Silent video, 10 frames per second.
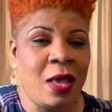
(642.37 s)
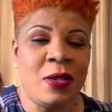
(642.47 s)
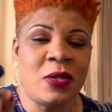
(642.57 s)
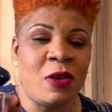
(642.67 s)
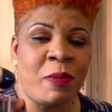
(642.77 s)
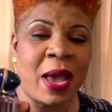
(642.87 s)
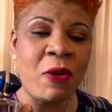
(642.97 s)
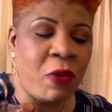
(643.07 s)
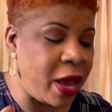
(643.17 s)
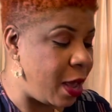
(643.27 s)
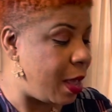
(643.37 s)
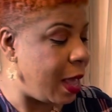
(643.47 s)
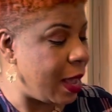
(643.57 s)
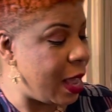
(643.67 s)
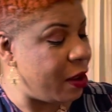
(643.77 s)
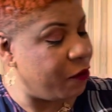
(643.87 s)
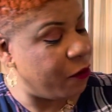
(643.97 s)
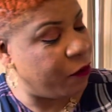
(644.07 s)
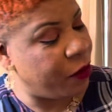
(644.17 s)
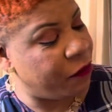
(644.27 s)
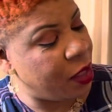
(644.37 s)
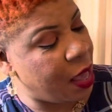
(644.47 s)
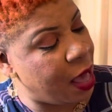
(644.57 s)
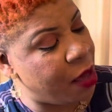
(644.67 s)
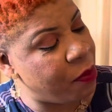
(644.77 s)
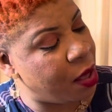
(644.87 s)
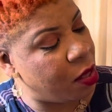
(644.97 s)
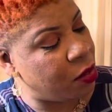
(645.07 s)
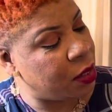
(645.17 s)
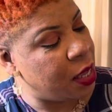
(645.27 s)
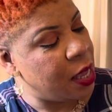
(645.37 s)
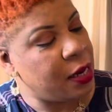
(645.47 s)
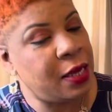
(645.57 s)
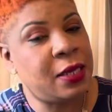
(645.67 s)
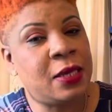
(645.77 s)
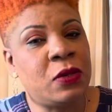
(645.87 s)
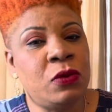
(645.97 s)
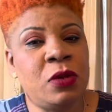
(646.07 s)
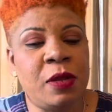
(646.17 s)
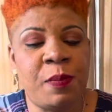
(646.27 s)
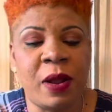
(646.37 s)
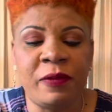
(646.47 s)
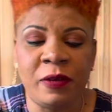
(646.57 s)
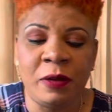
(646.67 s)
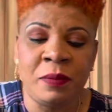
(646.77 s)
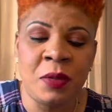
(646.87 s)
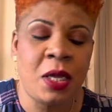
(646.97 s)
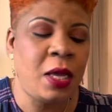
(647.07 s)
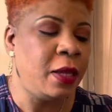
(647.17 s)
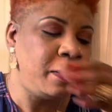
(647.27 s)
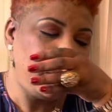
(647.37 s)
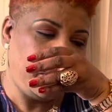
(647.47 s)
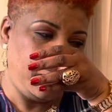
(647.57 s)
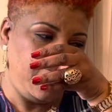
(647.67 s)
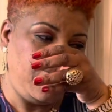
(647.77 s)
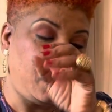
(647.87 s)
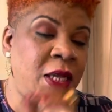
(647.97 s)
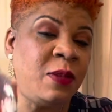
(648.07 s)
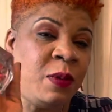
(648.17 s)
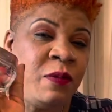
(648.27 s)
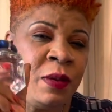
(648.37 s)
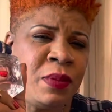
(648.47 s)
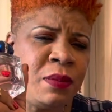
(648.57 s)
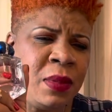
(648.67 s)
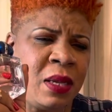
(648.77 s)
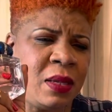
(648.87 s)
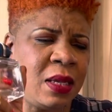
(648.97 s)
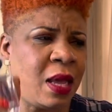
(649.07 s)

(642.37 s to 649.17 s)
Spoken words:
So my way, I got it for 50 ml. This is Udi perfume. This perfume smells.